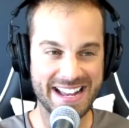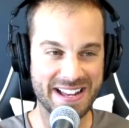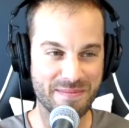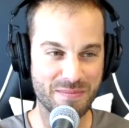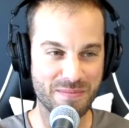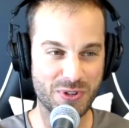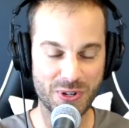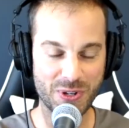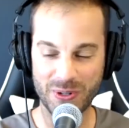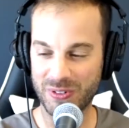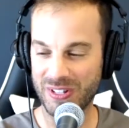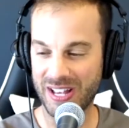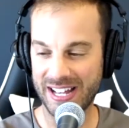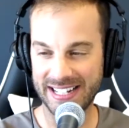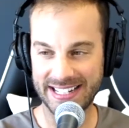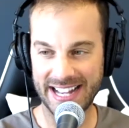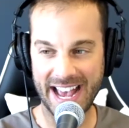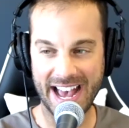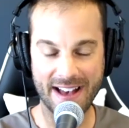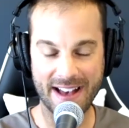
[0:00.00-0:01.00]
am so
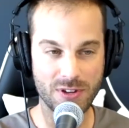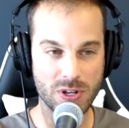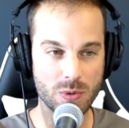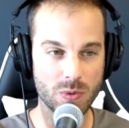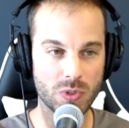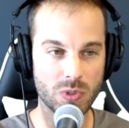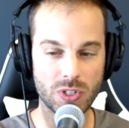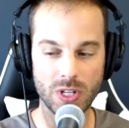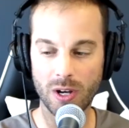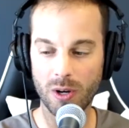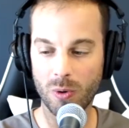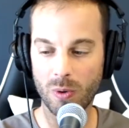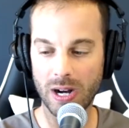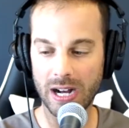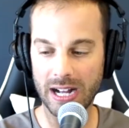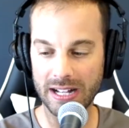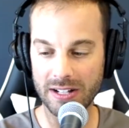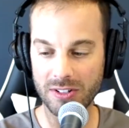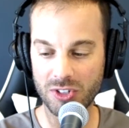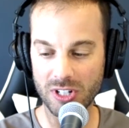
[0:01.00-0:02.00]
excited to have you. So
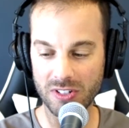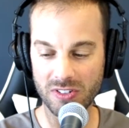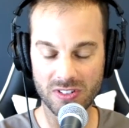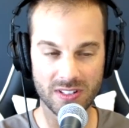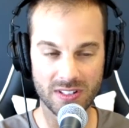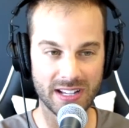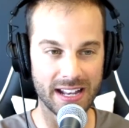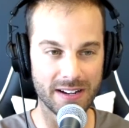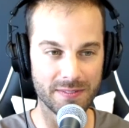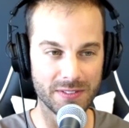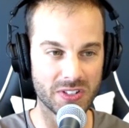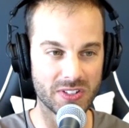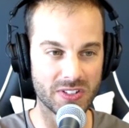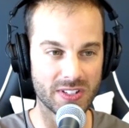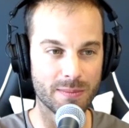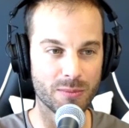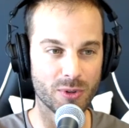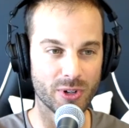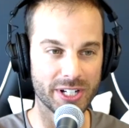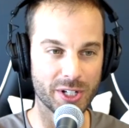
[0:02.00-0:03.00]
uh, just kind of in
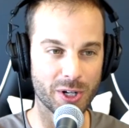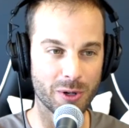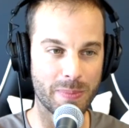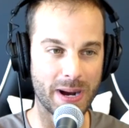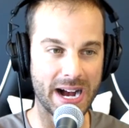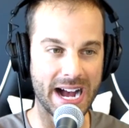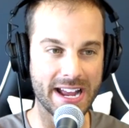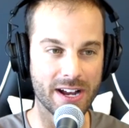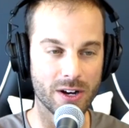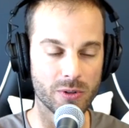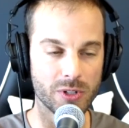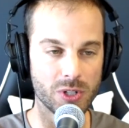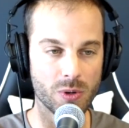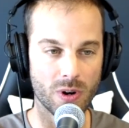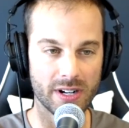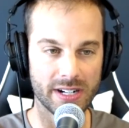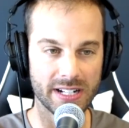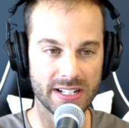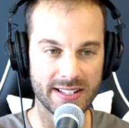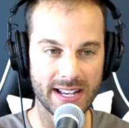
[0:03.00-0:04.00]
summary, your bio,
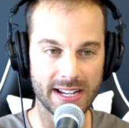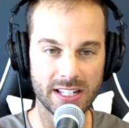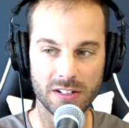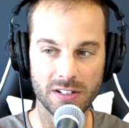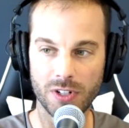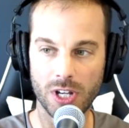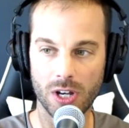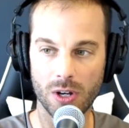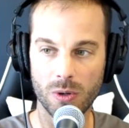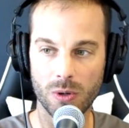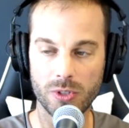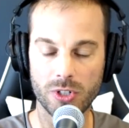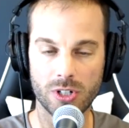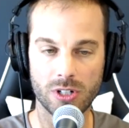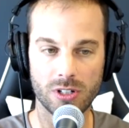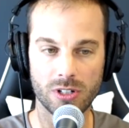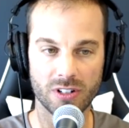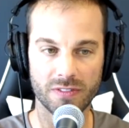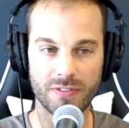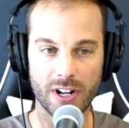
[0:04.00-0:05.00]
you're an executive coach,
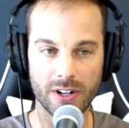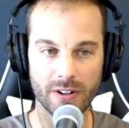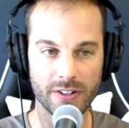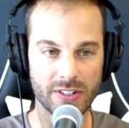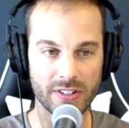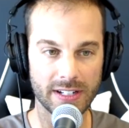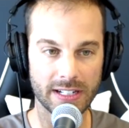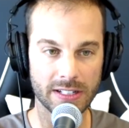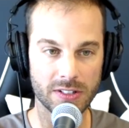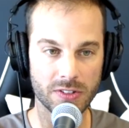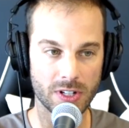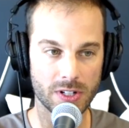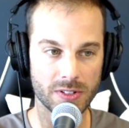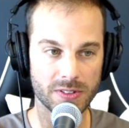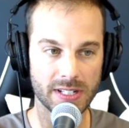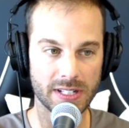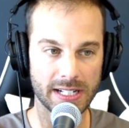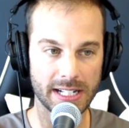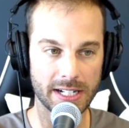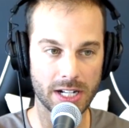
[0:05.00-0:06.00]
you're a fundraising
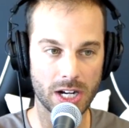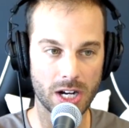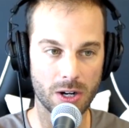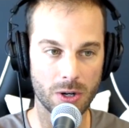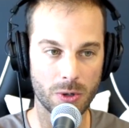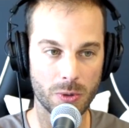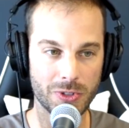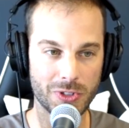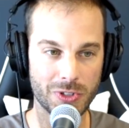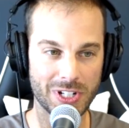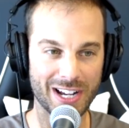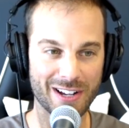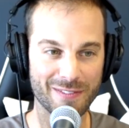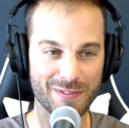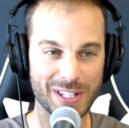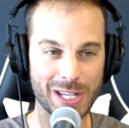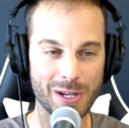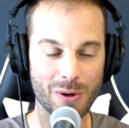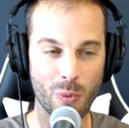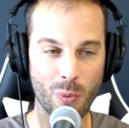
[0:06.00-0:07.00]
consultant and a host of
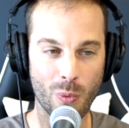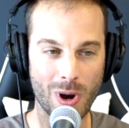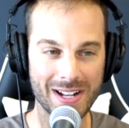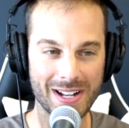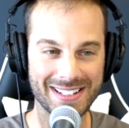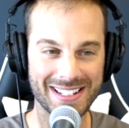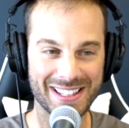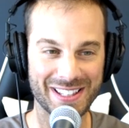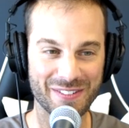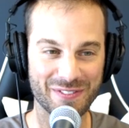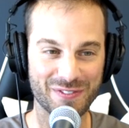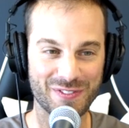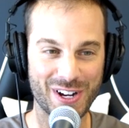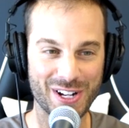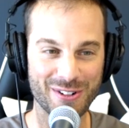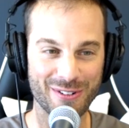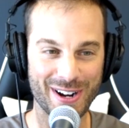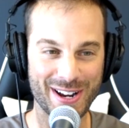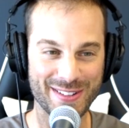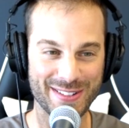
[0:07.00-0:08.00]
the What the
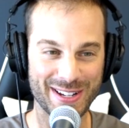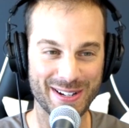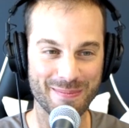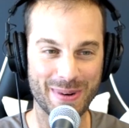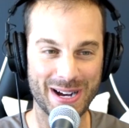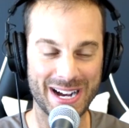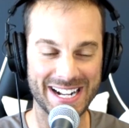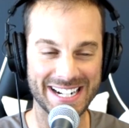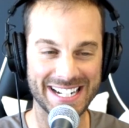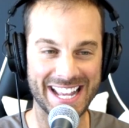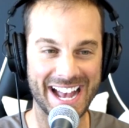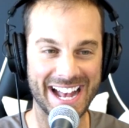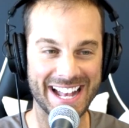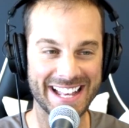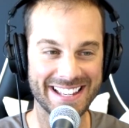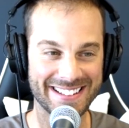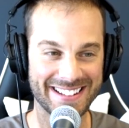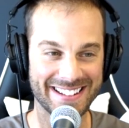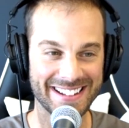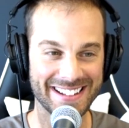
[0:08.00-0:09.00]
Fundraising
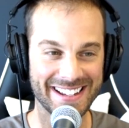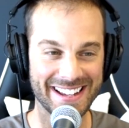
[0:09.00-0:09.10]
podcast.